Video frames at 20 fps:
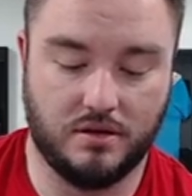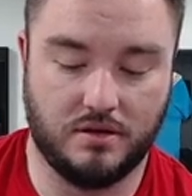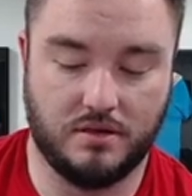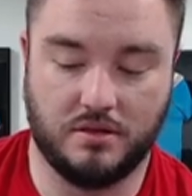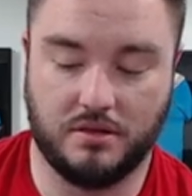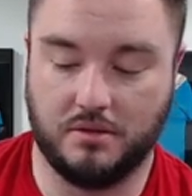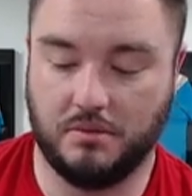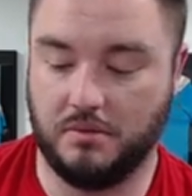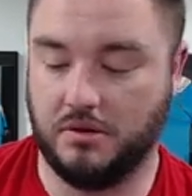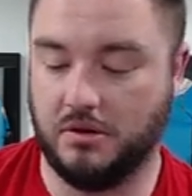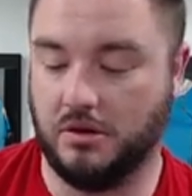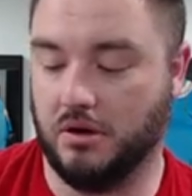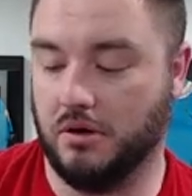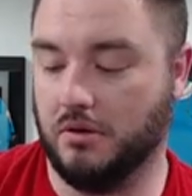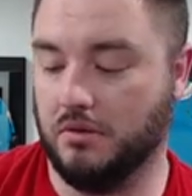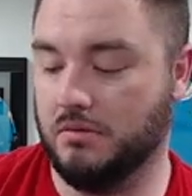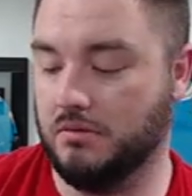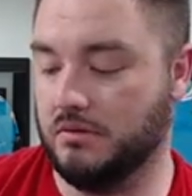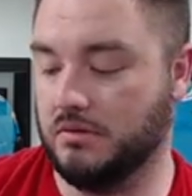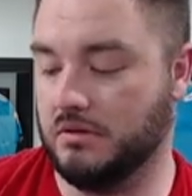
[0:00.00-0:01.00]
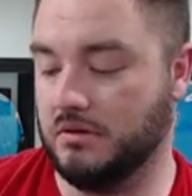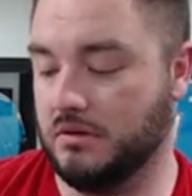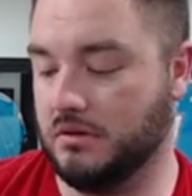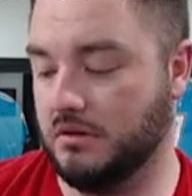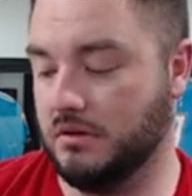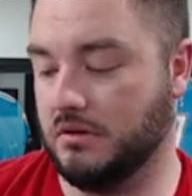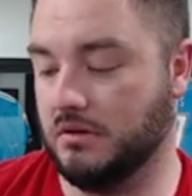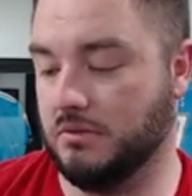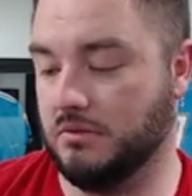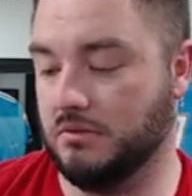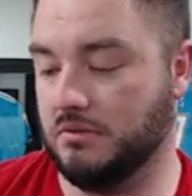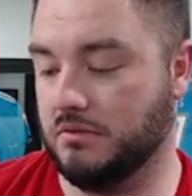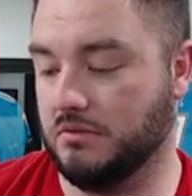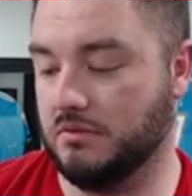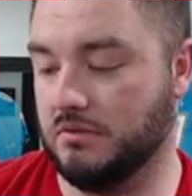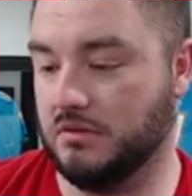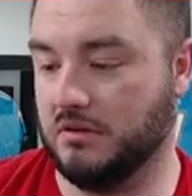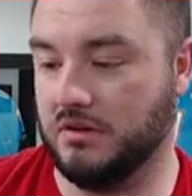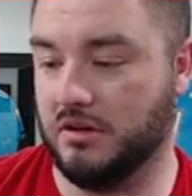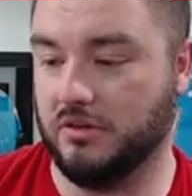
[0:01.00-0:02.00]
There we go.
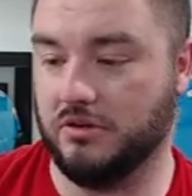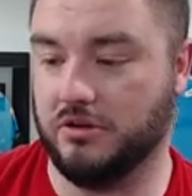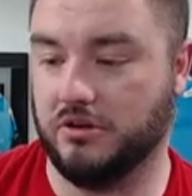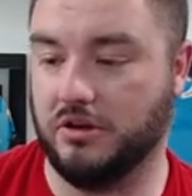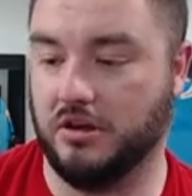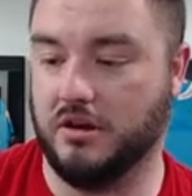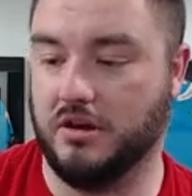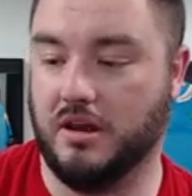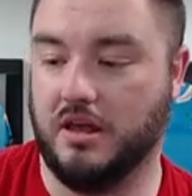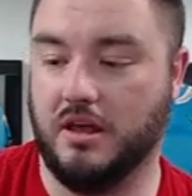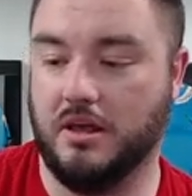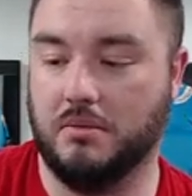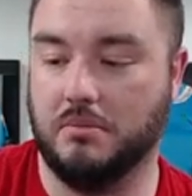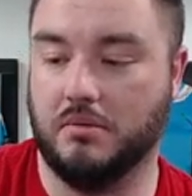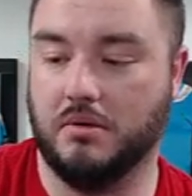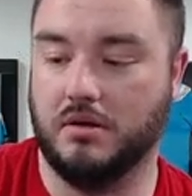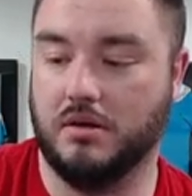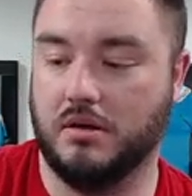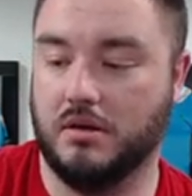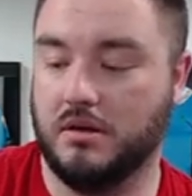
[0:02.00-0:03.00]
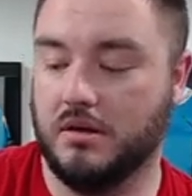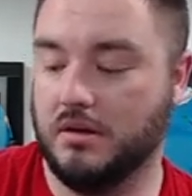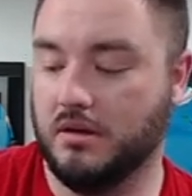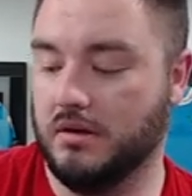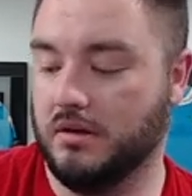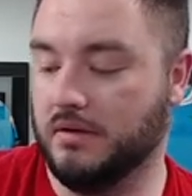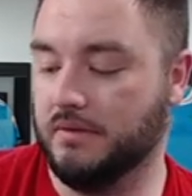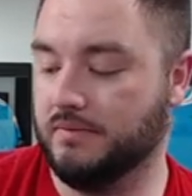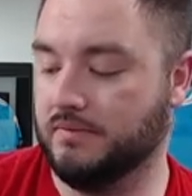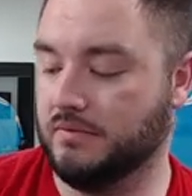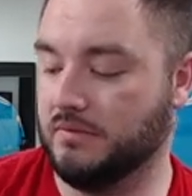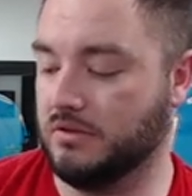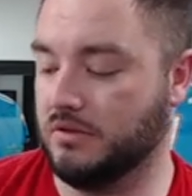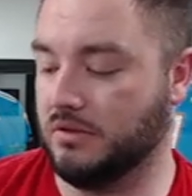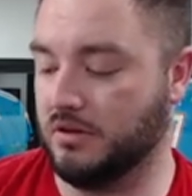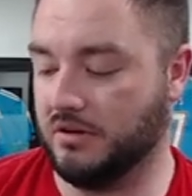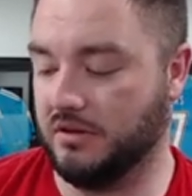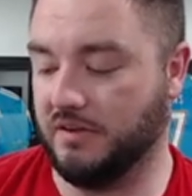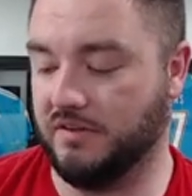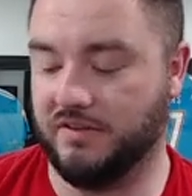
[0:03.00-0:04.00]
Another good name.
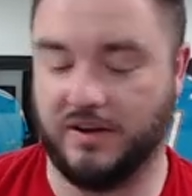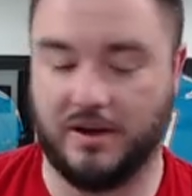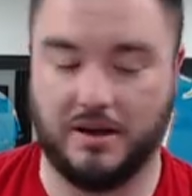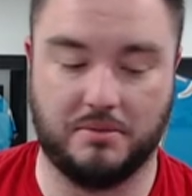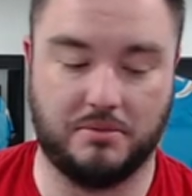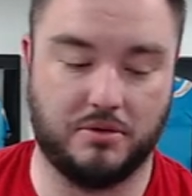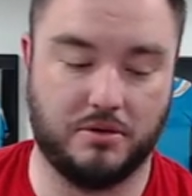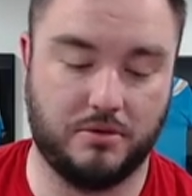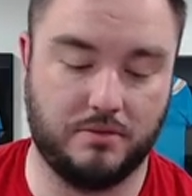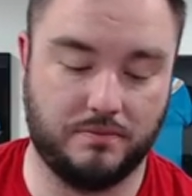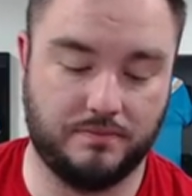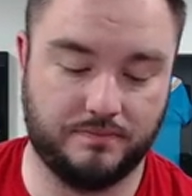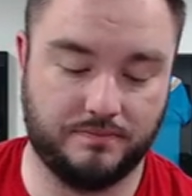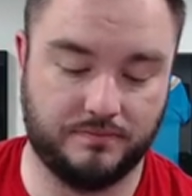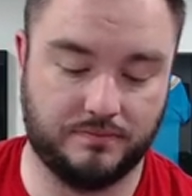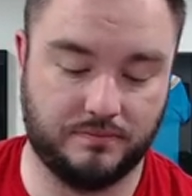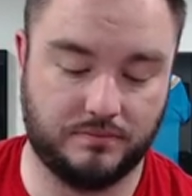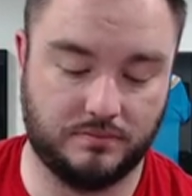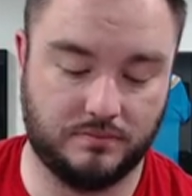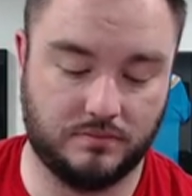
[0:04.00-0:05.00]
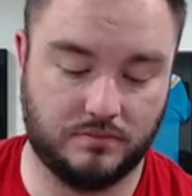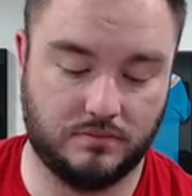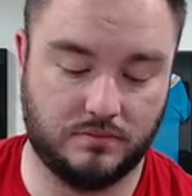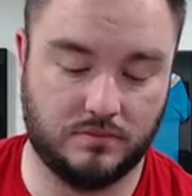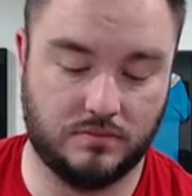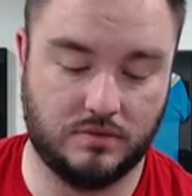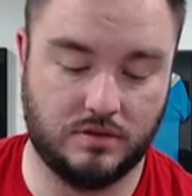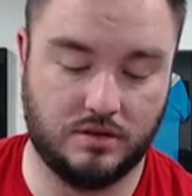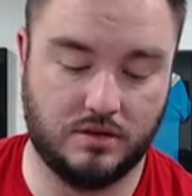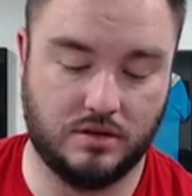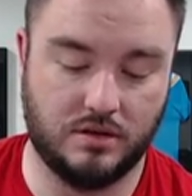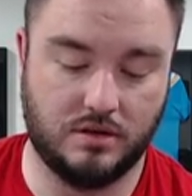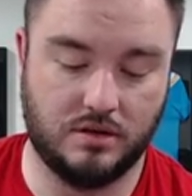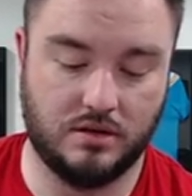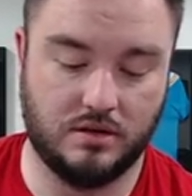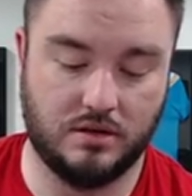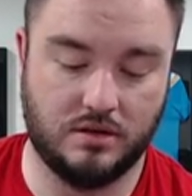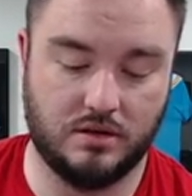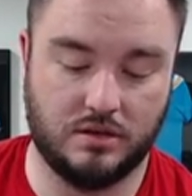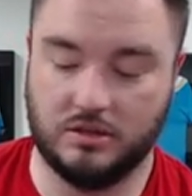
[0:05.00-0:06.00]
Dante Fabro.
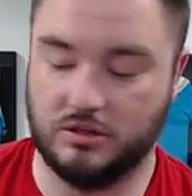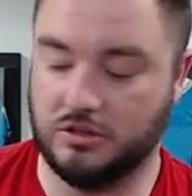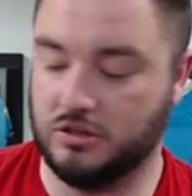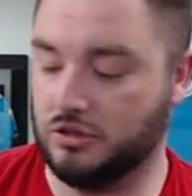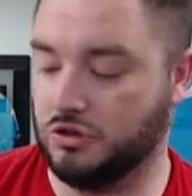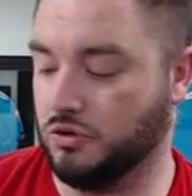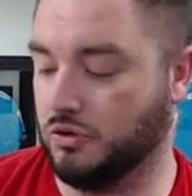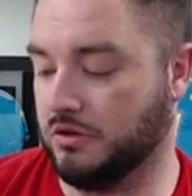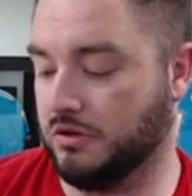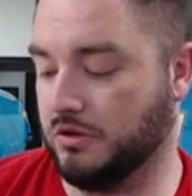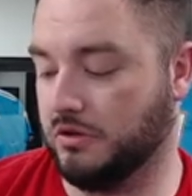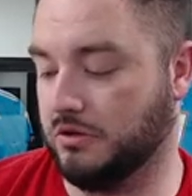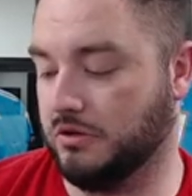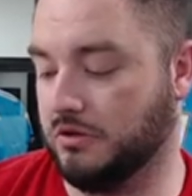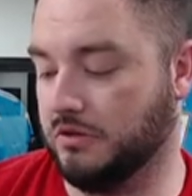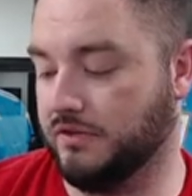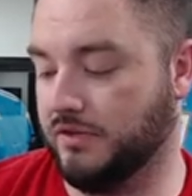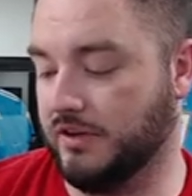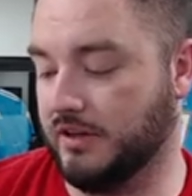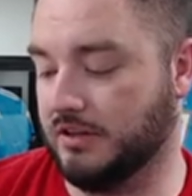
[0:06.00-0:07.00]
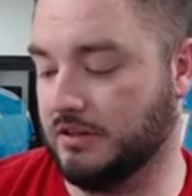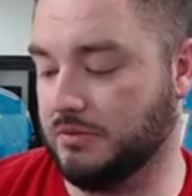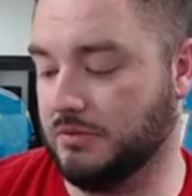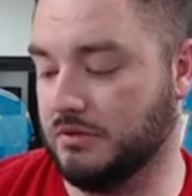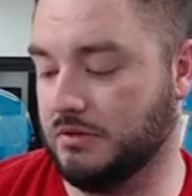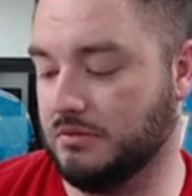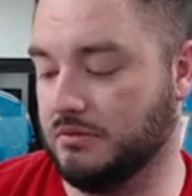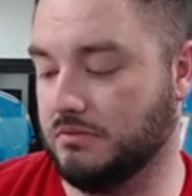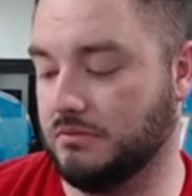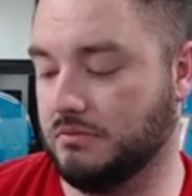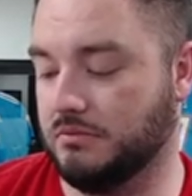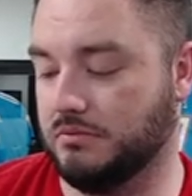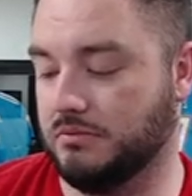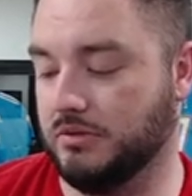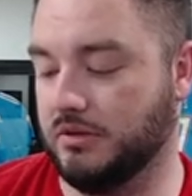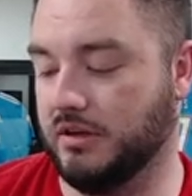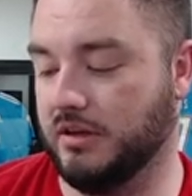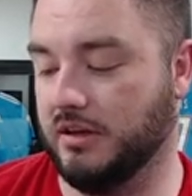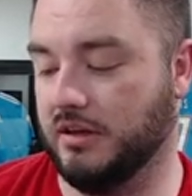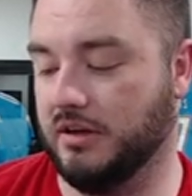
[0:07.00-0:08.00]
It's a shorter little defenseman.
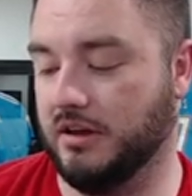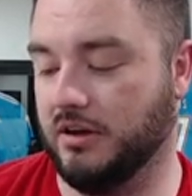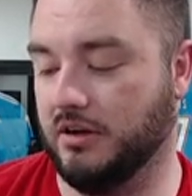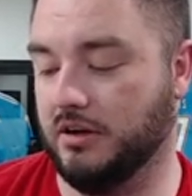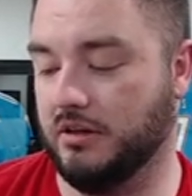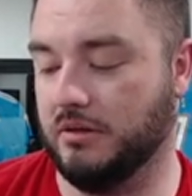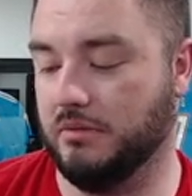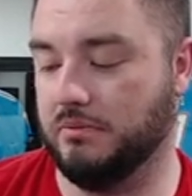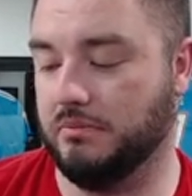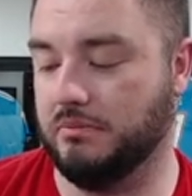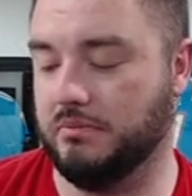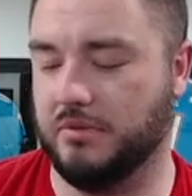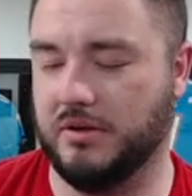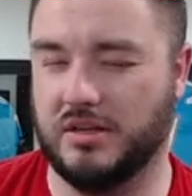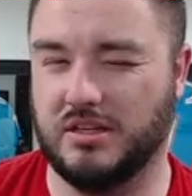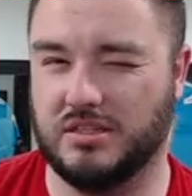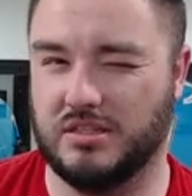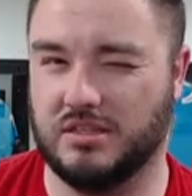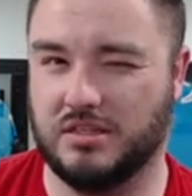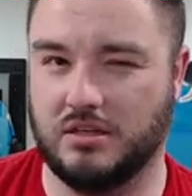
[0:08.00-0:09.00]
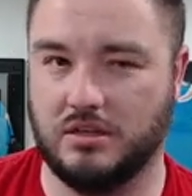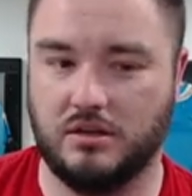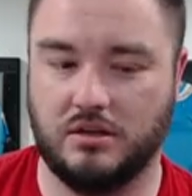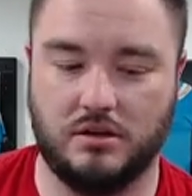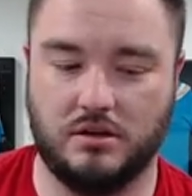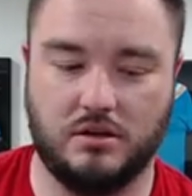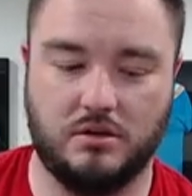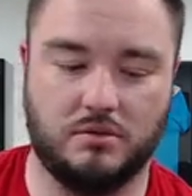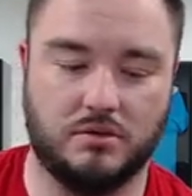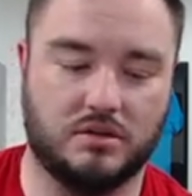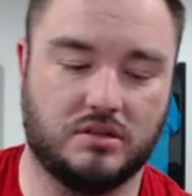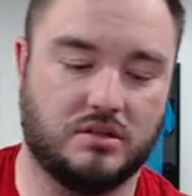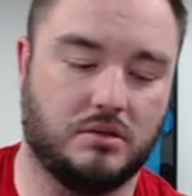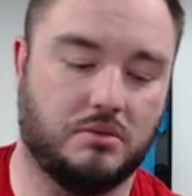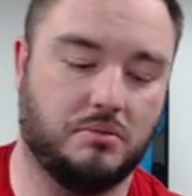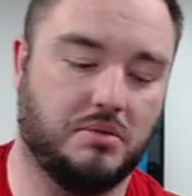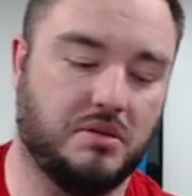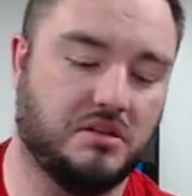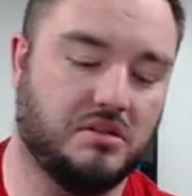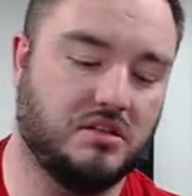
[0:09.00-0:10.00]
Played out of the BC, what is it,
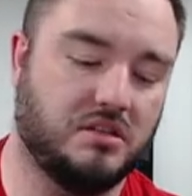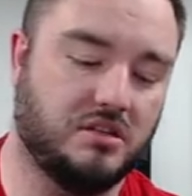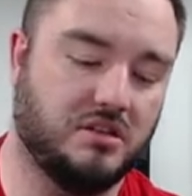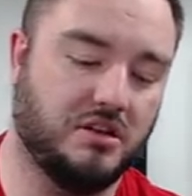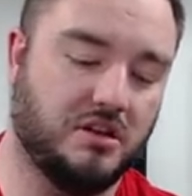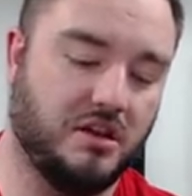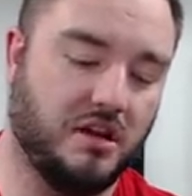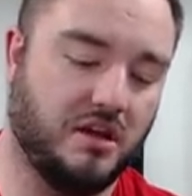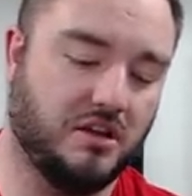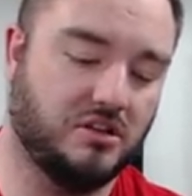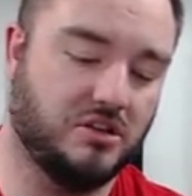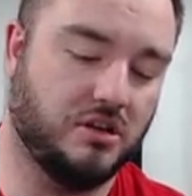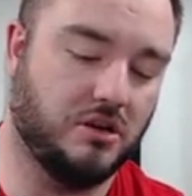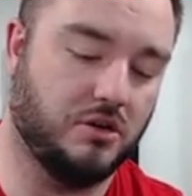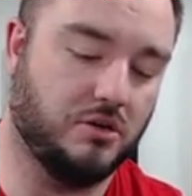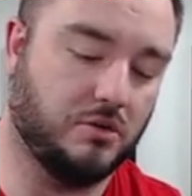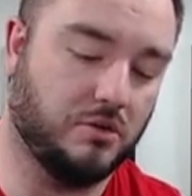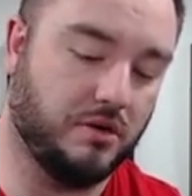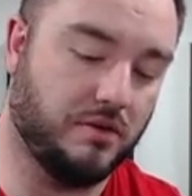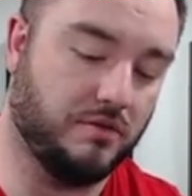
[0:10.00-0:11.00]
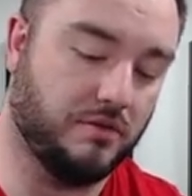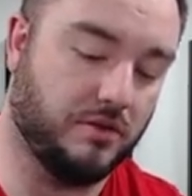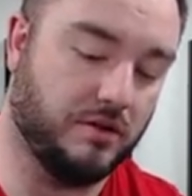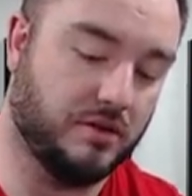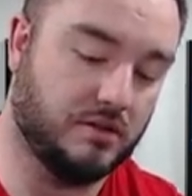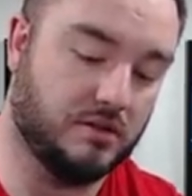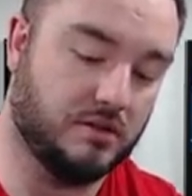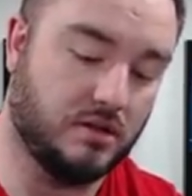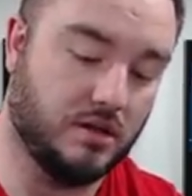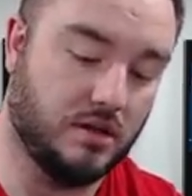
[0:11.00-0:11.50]
the BCHL or whatever it is.